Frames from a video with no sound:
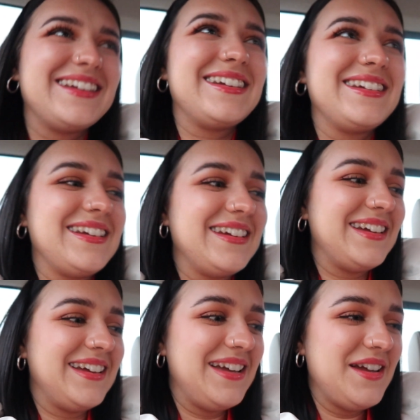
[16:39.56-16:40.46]
loud
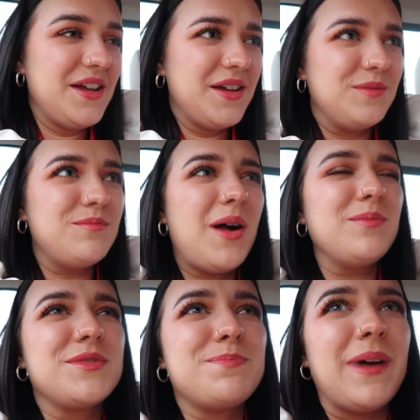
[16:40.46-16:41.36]
now.
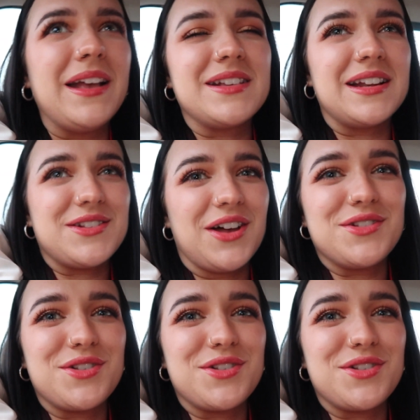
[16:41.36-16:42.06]
Mum basically started